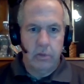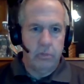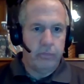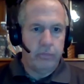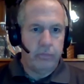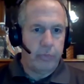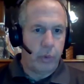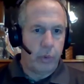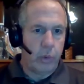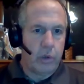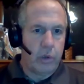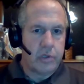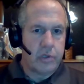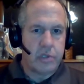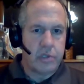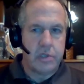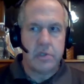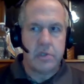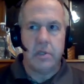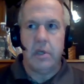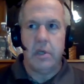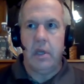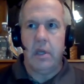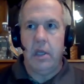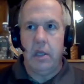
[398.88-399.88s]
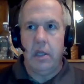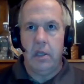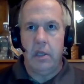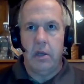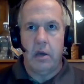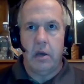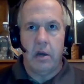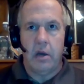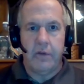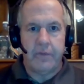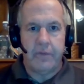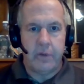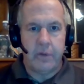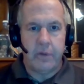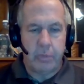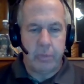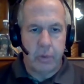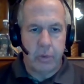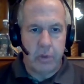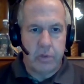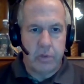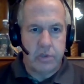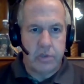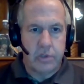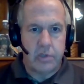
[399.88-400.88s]
porches and eat off their
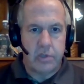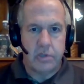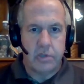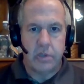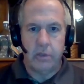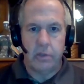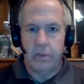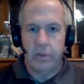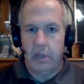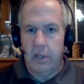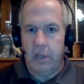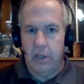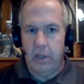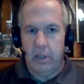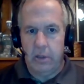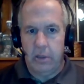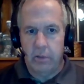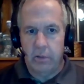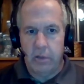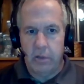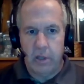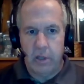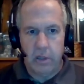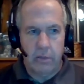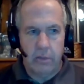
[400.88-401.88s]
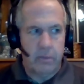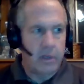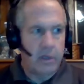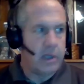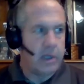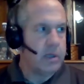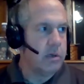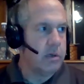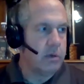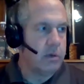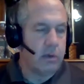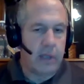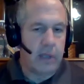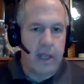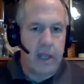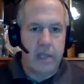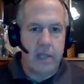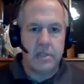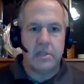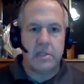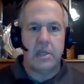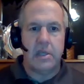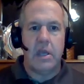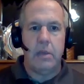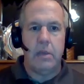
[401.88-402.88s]
porches. They'll eat right up by your
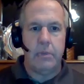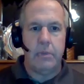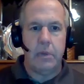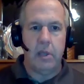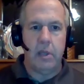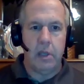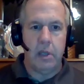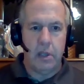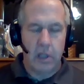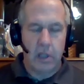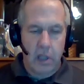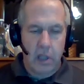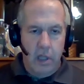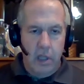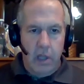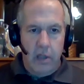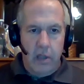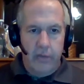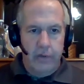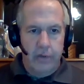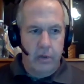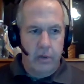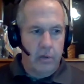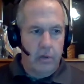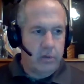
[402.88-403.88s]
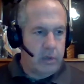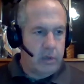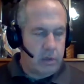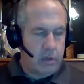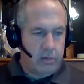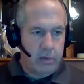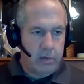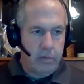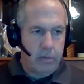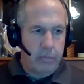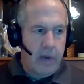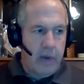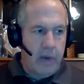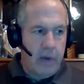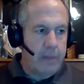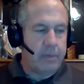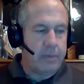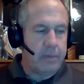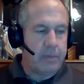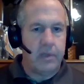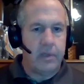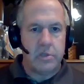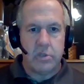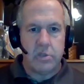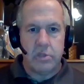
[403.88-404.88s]
landscaping. The
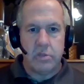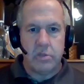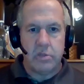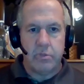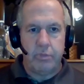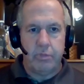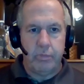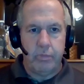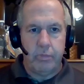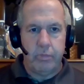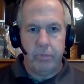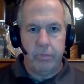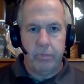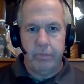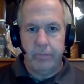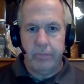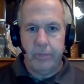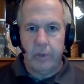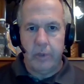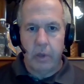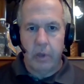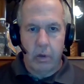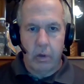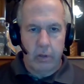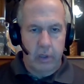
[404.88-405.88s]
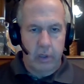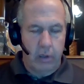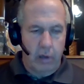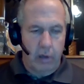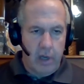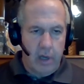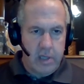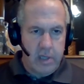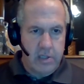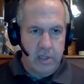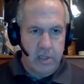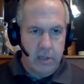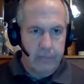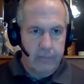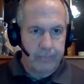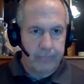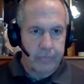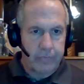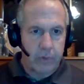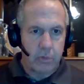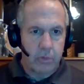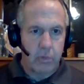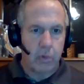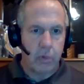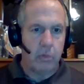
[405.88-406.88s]
population's going crazy.
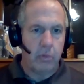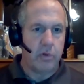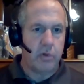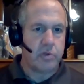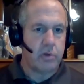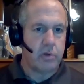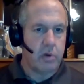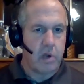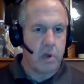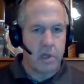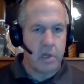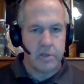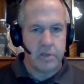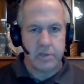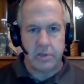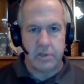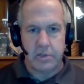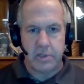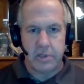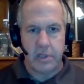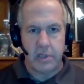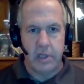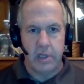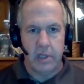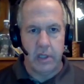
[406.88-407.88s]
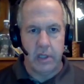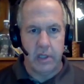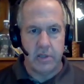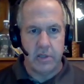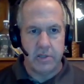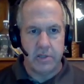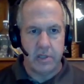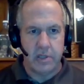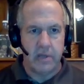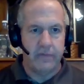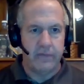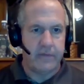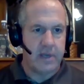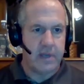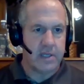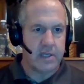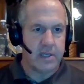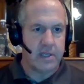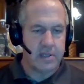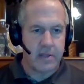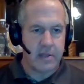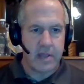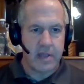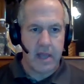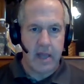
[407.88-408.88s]
But what you're also seeing is the effects
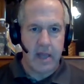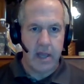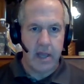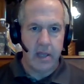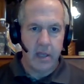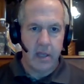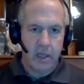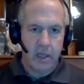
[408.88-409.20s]
of that.